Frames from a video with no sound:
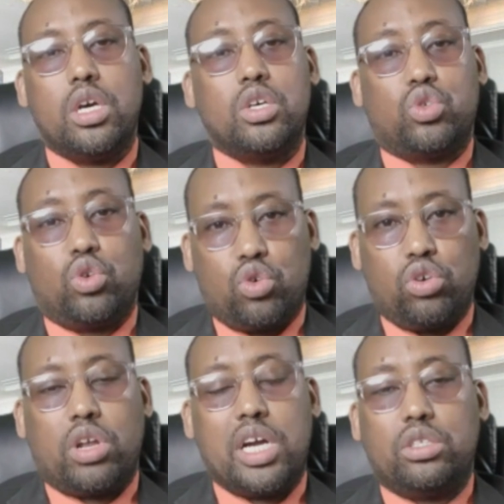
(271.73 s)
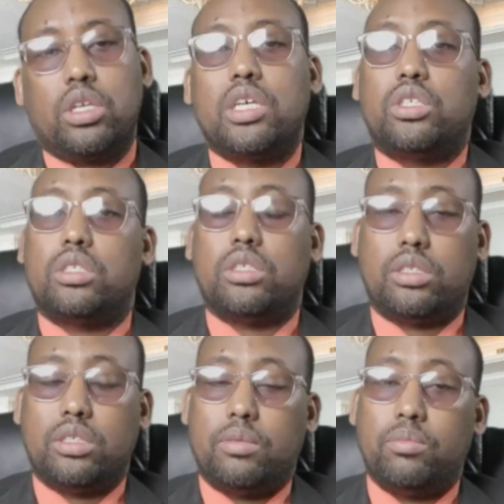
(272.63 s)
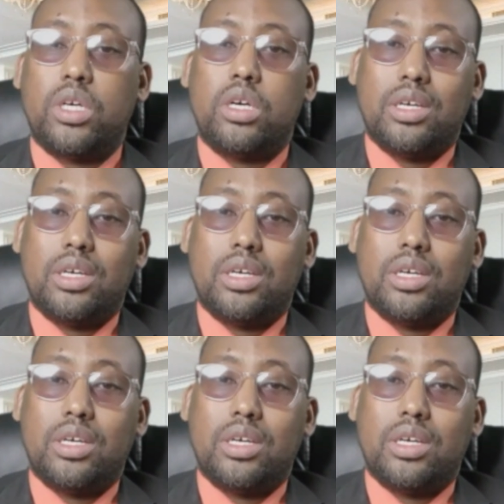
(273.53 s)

So congratulations to them.